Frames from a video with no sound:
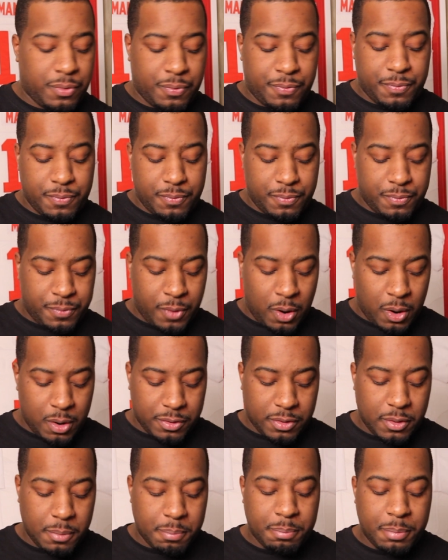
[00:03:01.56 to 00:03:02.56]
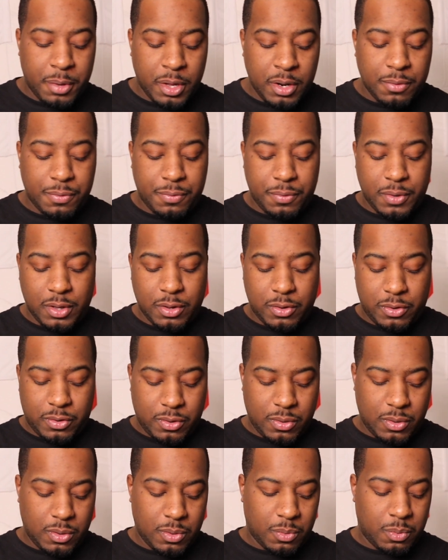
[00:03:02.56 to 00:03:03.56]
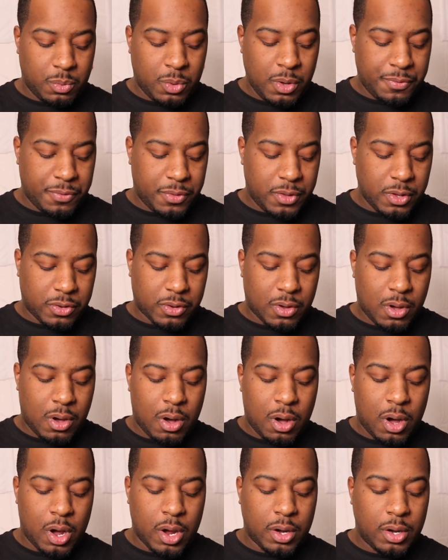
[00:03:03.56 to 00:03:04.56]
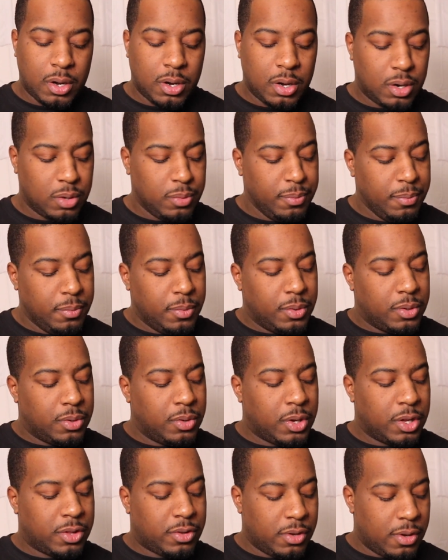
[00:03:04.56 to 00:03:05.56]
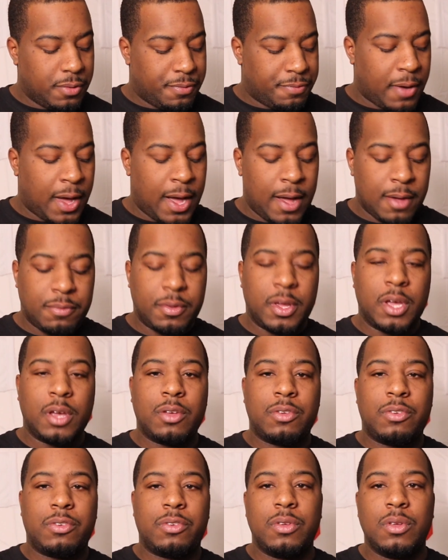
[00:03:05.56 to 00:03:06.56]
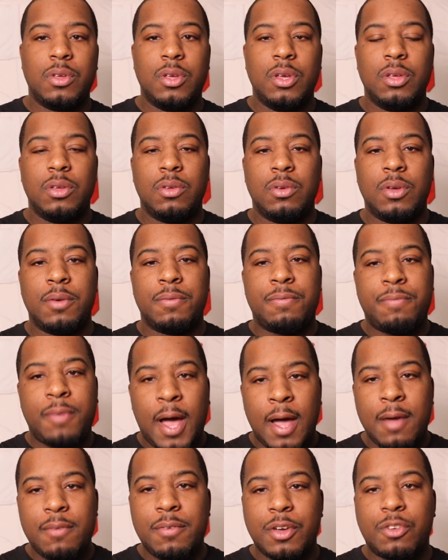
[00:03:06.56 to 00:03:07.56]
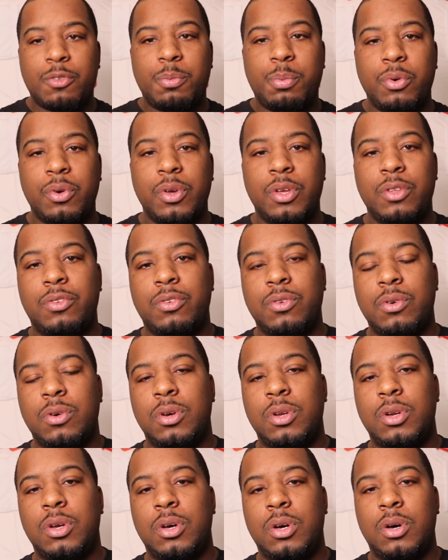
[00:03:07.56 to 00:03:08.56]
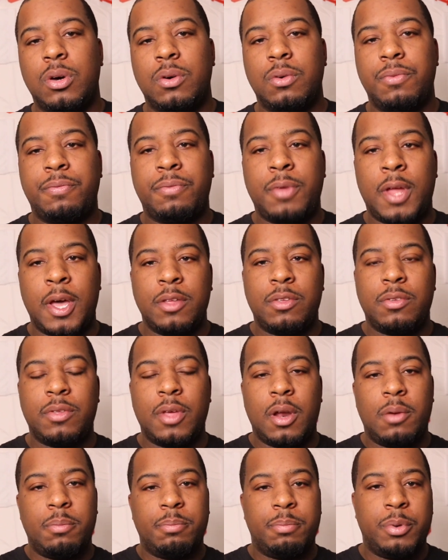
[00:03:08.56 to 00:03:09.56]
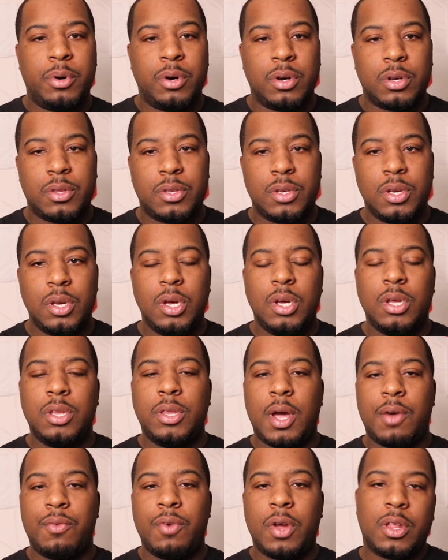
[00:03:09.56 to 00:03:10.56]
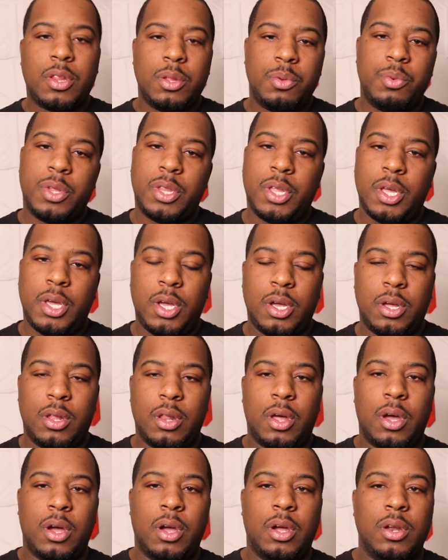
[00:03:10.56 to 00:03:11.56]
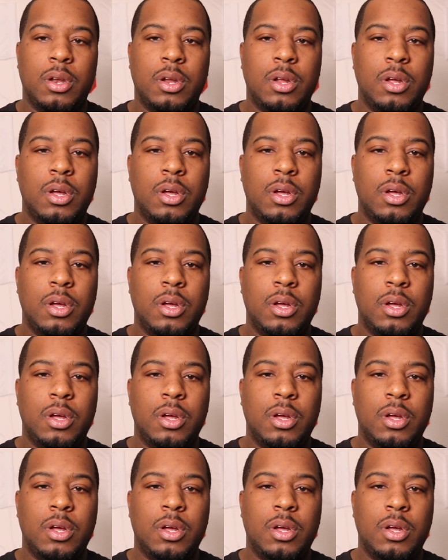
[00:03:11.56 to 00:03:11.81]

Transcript: far as the benefits with this card, you get your 5X, you get 5X points on uh, flights that are booked directly with the airline